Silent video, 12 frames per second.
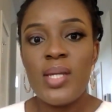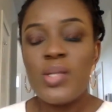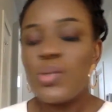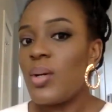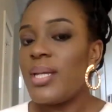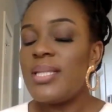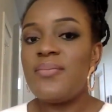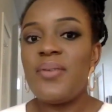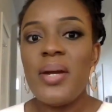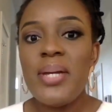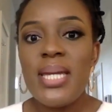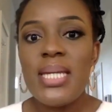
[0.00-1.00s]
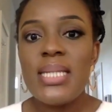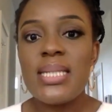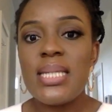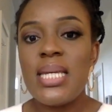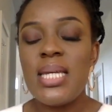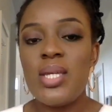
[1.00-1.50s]
So it's very
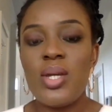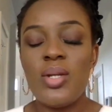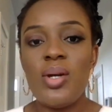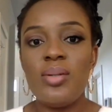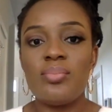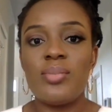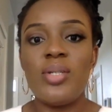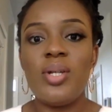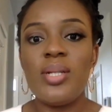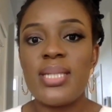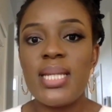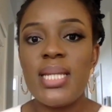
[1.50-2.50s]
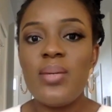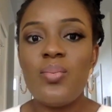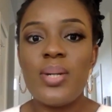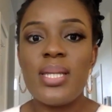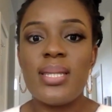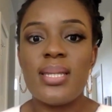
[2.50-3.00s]
easy. You're not dealing
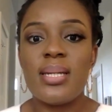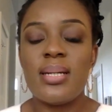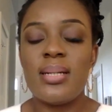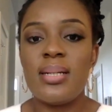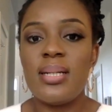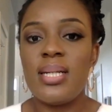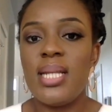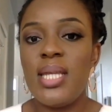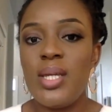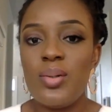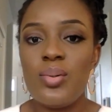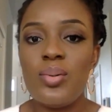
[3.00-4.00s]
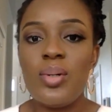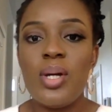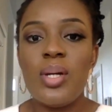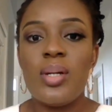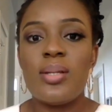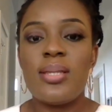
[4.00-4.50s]
with a glue
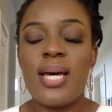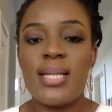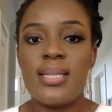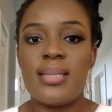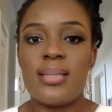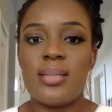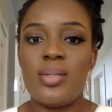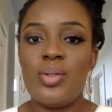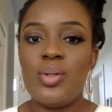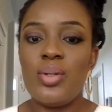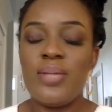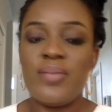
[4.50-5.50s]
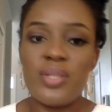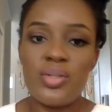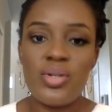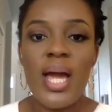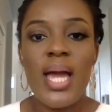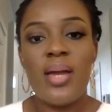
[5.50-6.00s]
that's, you don't know if it's
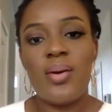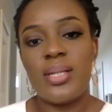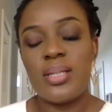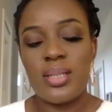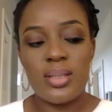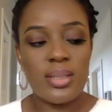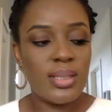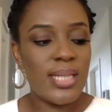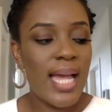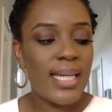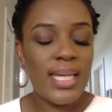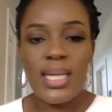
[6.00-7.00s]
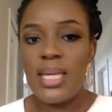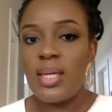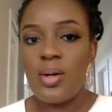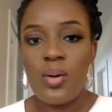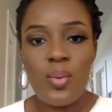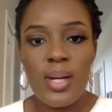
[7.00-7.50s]
dry or it's
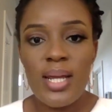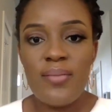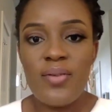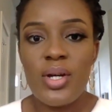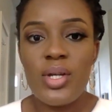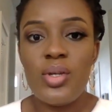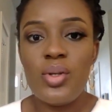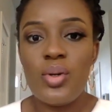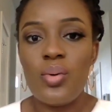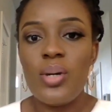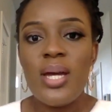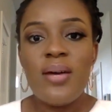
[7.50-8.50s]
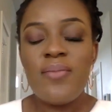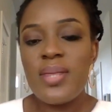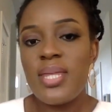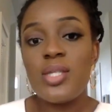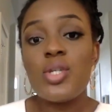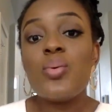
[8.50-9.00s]
tacky or whatever, you know. For
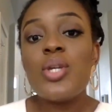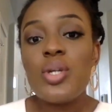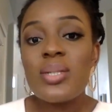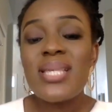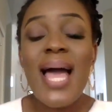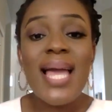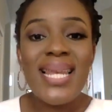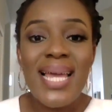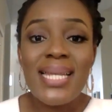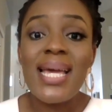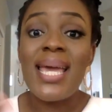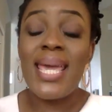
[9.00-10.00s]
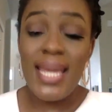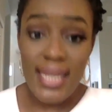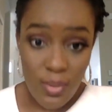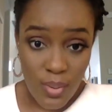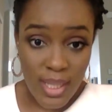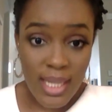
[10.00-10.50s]
this, you will use eyeliner
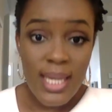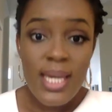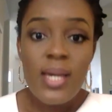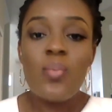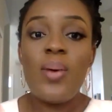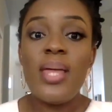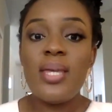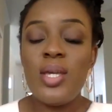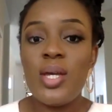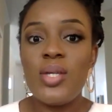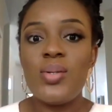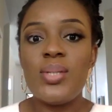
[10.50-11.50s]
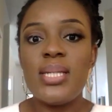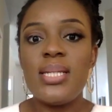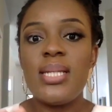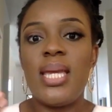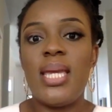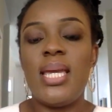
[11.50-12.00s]
anyway, whether you're
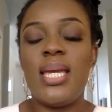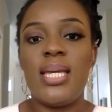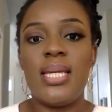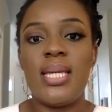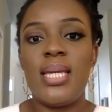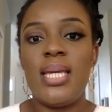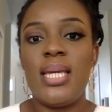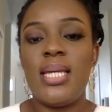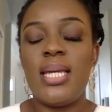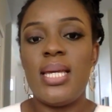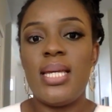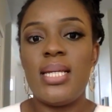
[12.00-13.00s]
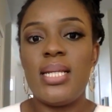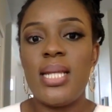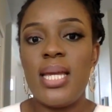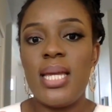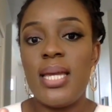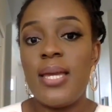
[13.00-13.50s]
using
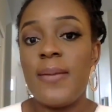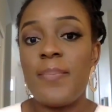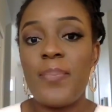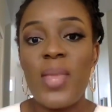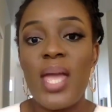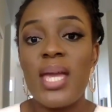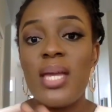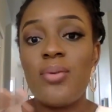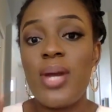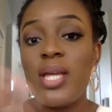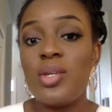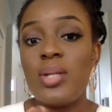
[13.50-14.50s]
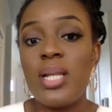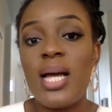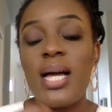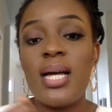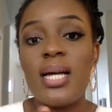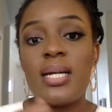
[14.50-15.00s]
a
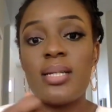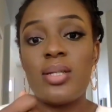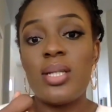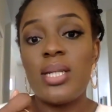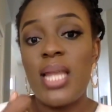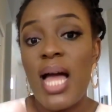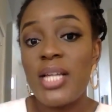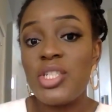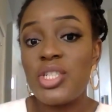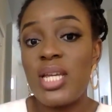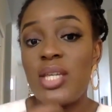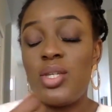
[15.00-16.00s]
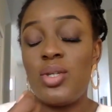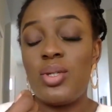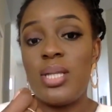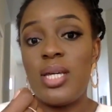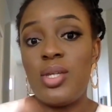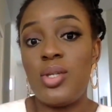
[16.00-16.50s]
regular lash that you
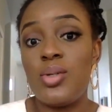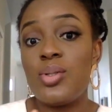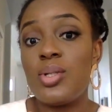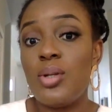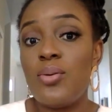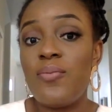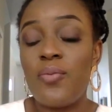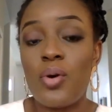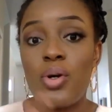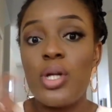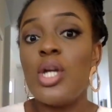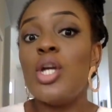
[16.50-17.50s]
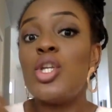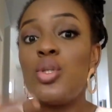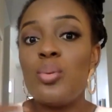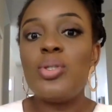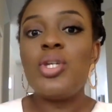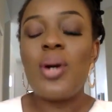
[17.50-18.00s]
use glue for, you
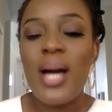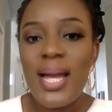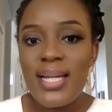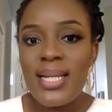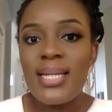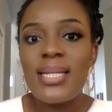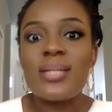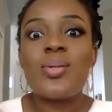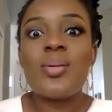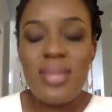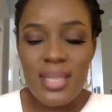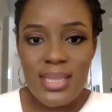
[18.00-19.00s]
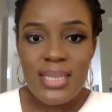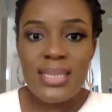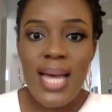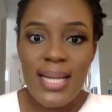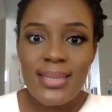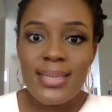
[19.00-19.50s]
will do your eyeliner. So this is
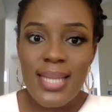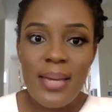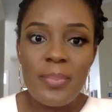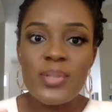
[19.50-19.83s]
that step.